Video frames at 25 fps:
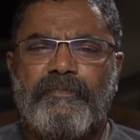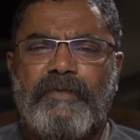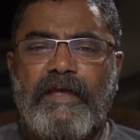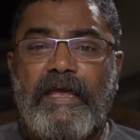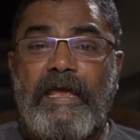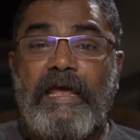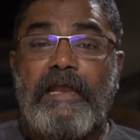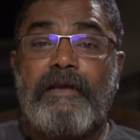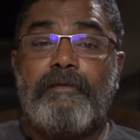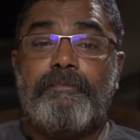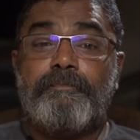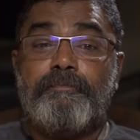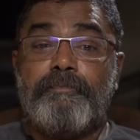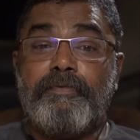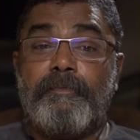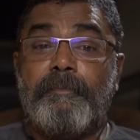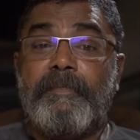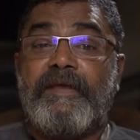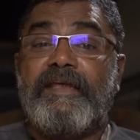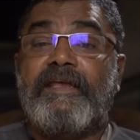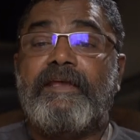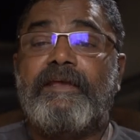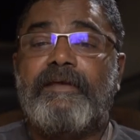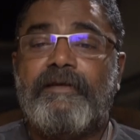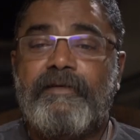they helped
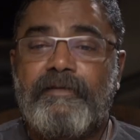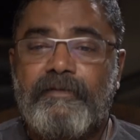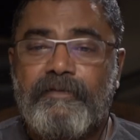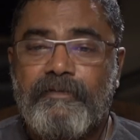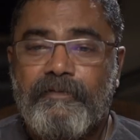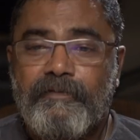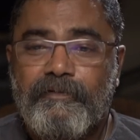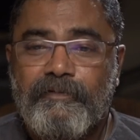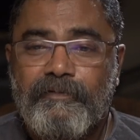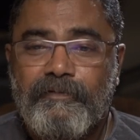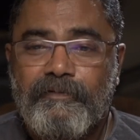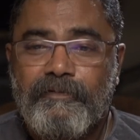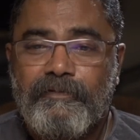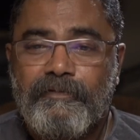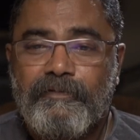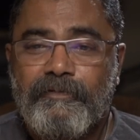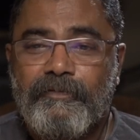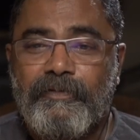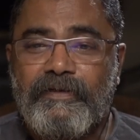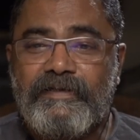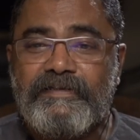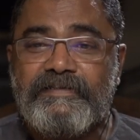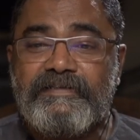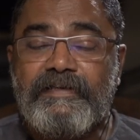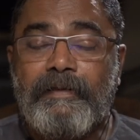me
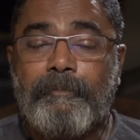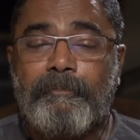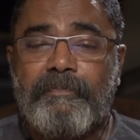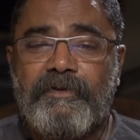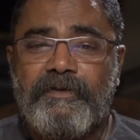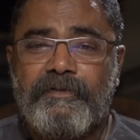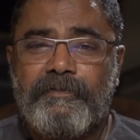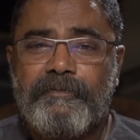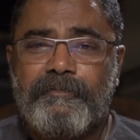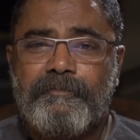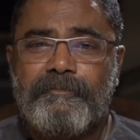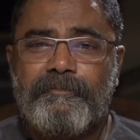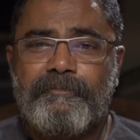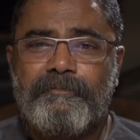to accept.